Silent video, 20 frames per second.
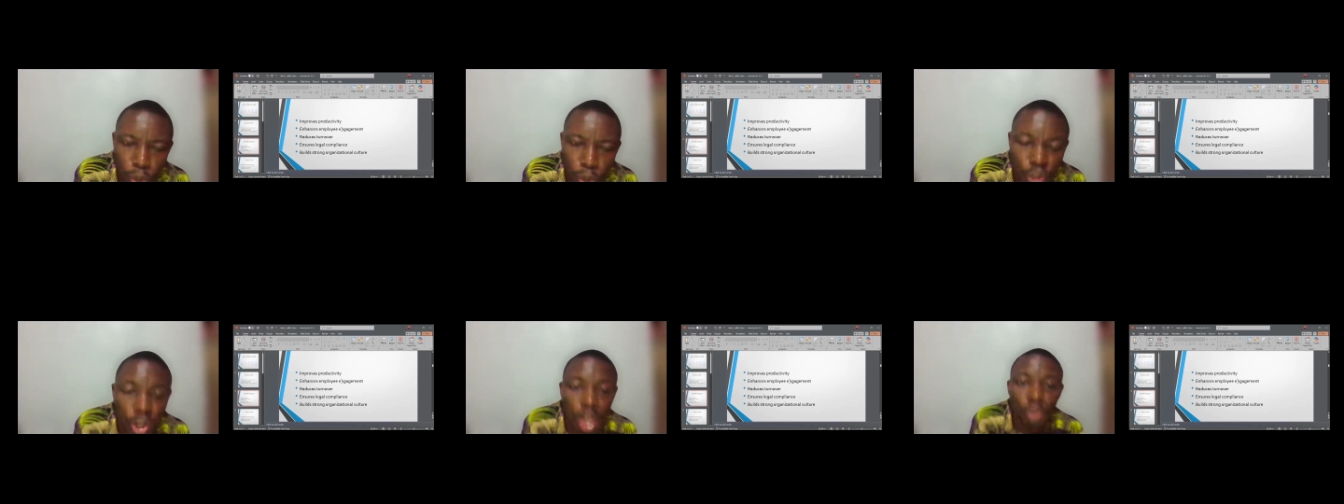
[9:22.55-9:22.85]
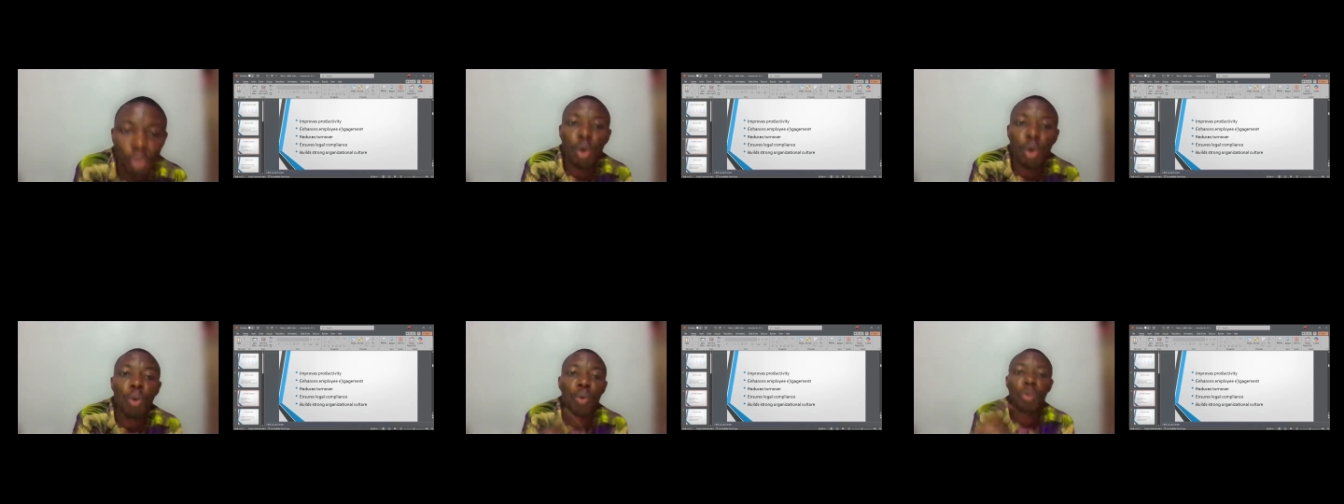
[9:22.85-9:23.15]
You
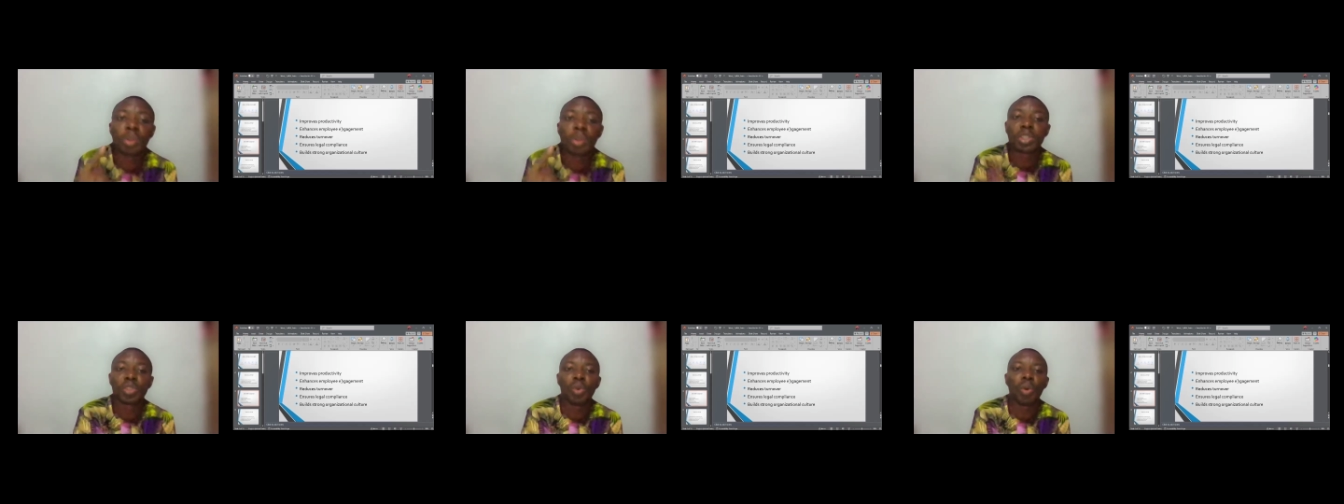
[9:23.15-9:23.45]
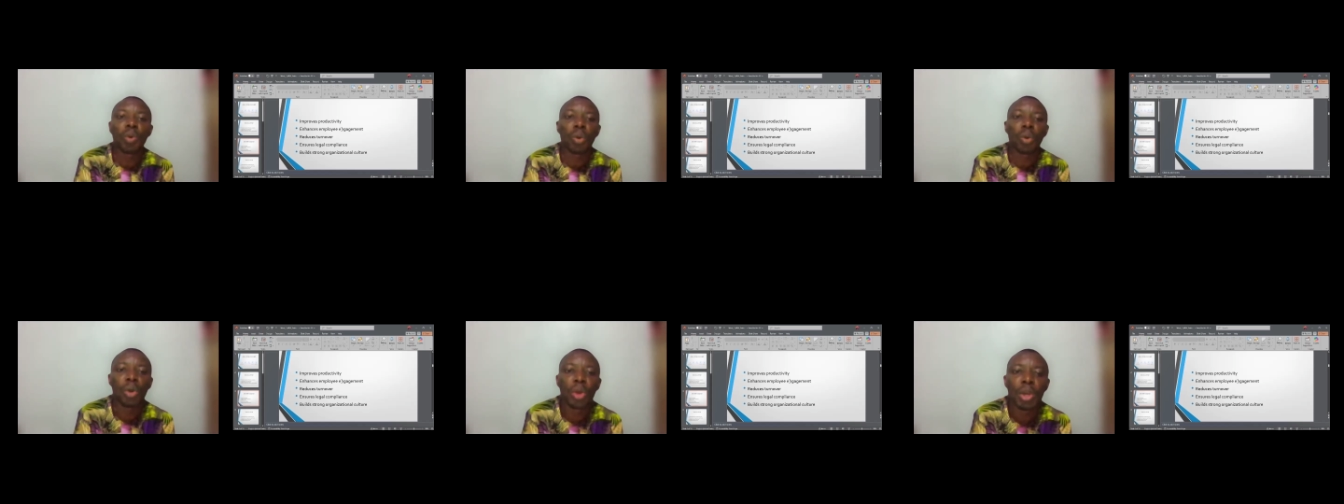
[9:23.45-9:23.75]
don't know who is
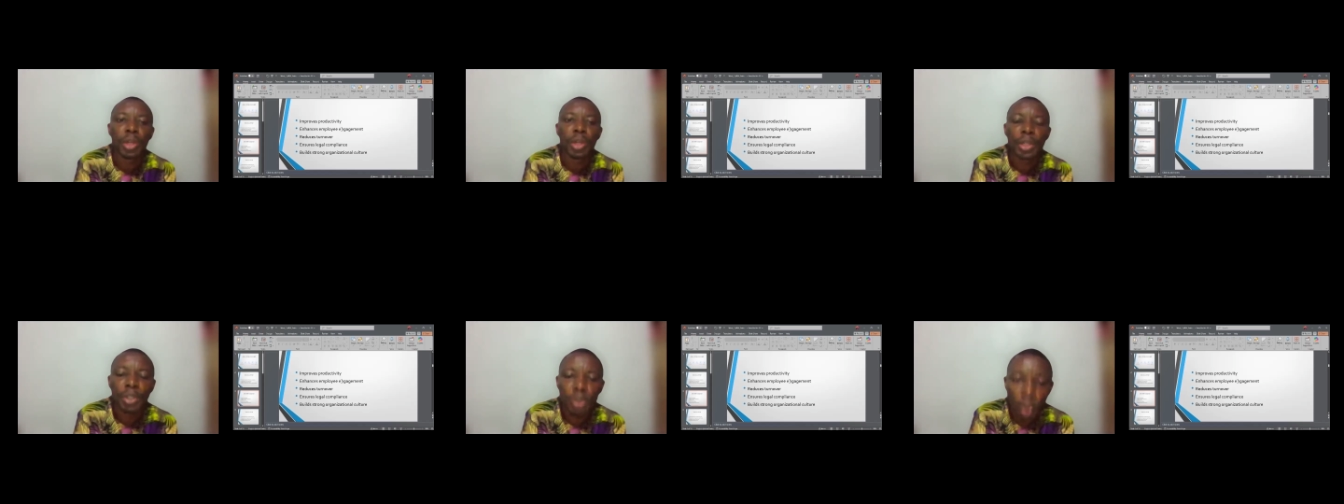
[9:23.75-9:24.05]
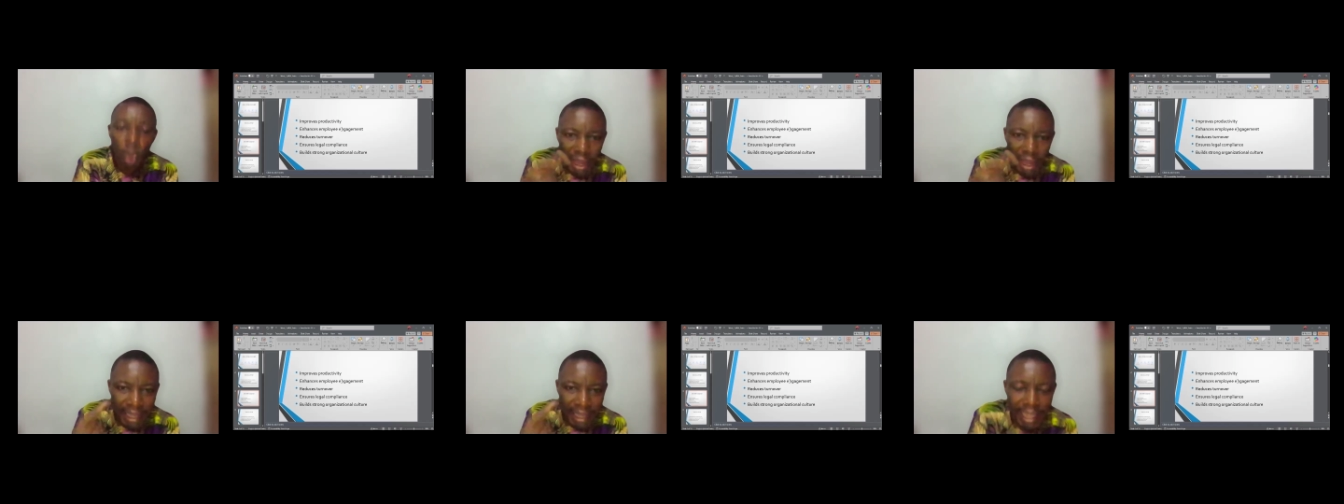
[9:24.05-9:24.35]
who.
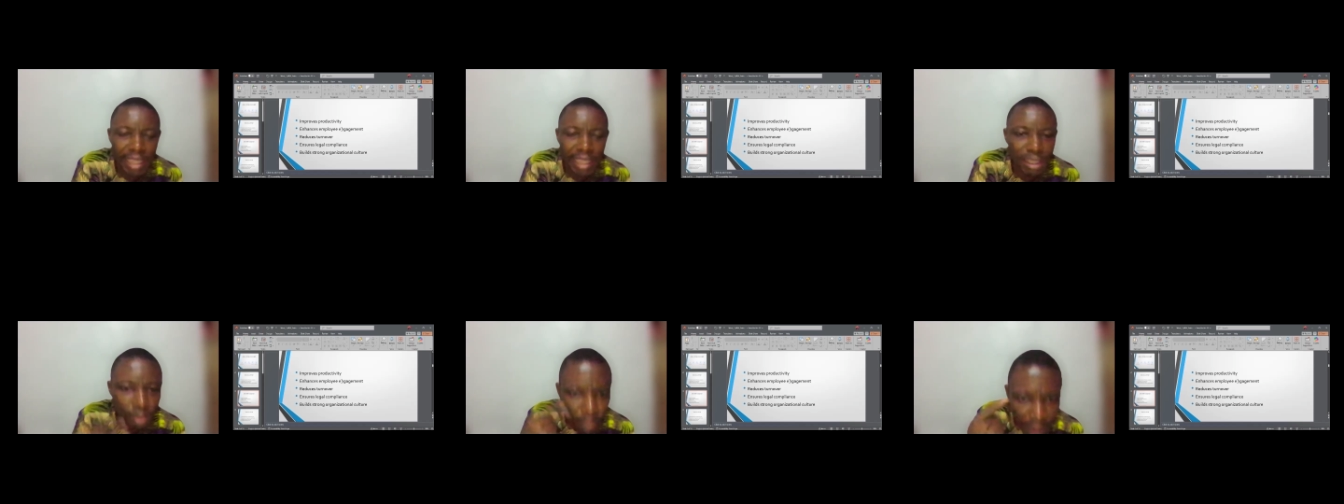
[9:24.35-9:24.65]
Your case